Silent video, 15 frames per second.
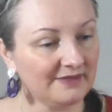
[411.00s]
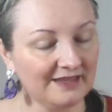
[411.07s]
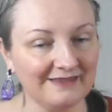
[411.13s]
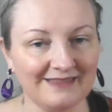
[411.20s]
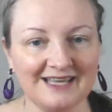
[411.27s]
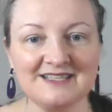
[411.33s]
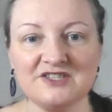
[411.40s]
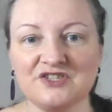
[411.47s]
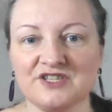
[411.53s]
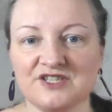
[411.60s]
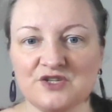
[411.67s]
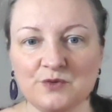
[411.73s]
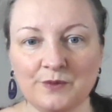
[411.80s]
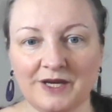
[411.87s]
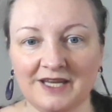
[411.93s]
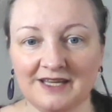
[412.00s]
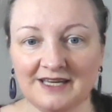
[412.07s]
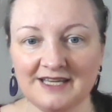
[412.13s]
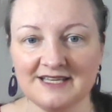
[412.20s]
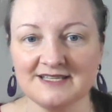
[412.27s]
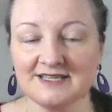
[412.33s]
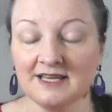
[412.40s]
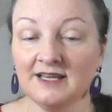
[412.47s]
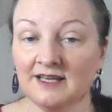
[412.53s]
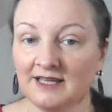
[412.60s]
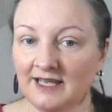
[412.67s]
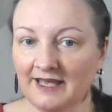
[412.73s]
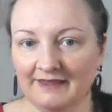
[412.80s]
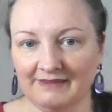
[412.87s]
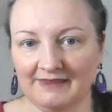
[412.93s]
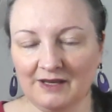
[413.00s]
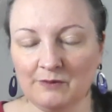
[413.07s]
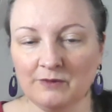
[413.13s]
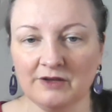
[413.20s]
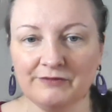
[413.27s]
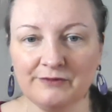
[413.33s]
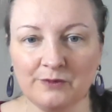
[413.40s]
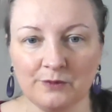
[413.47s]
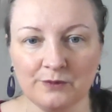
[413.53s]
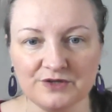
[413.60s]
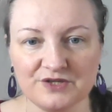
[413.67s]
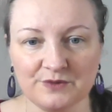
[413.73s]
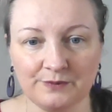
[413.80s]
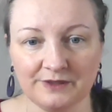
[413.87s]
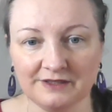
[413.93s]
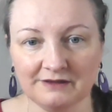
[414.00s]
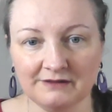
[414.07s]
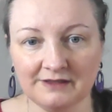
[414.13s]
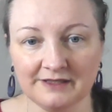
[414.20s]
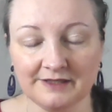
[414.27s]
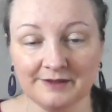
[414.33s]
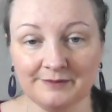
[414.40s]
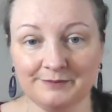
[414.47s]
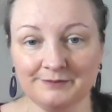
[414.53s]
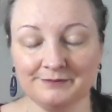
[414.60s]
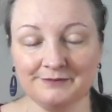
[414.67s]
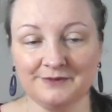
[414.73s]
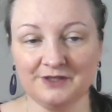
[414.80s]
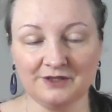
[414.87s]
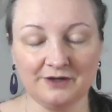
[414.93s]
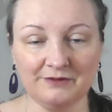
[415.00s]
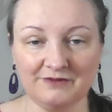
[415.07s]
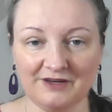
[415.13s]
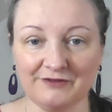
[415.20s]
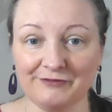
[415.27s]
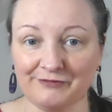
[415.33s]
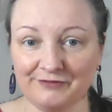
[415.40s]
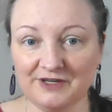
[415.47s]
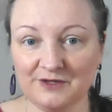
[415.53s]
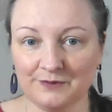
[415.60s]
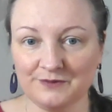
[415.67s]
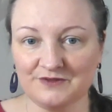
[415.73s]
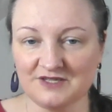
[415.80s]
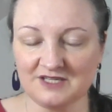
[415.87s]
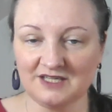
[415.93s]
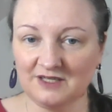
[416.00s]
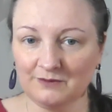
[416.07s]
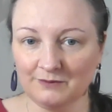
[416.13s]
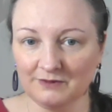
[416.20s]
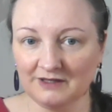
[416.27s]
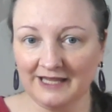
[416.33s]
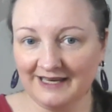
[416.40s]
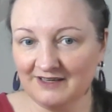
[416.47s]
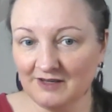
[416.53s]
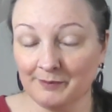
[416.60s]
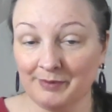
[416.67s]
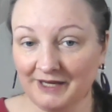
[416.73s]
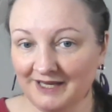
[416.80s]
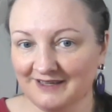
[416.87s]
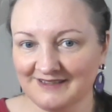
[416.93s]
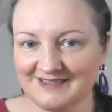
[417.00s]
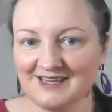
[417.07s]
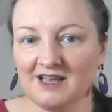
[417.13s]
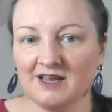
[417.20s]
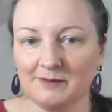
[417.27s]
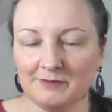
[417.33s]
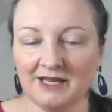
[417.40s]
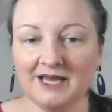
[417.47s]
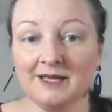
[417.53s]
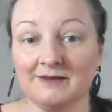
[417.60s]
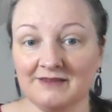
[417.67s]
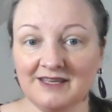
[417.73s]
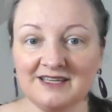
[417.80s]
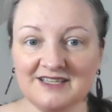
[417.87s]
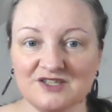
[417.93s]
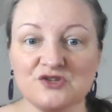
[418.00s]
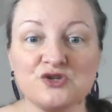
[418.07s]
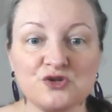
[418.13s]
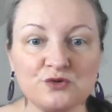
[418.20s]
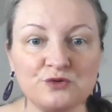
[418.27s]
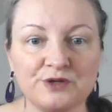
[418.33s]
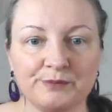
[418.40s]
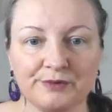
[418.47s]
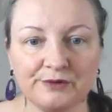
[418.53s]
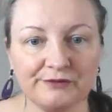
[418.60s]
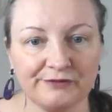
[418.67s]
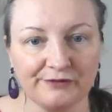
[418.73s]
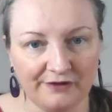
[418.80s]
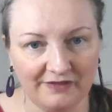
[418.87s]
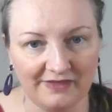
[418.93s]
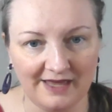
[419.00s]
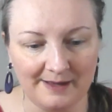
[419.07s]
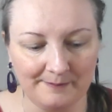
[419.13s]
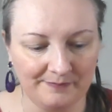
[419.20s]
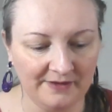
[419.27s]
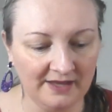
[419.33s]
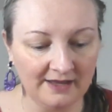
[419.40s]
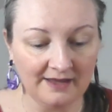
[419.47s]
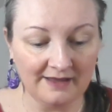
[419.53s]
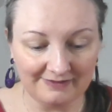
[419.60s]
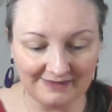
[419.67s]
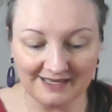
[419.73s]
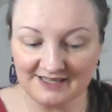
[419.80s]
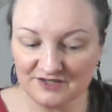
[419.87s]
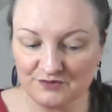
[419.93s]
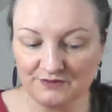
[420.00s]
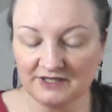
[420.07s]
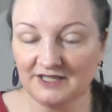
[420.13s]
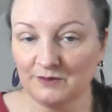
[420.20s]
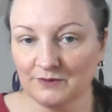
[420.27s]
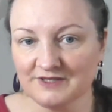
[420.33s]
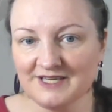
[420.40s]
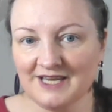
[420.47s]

That's just the way it is, and they will, of course, will um, you know their frequency will end up in a timeline that is suitable for them that is really what's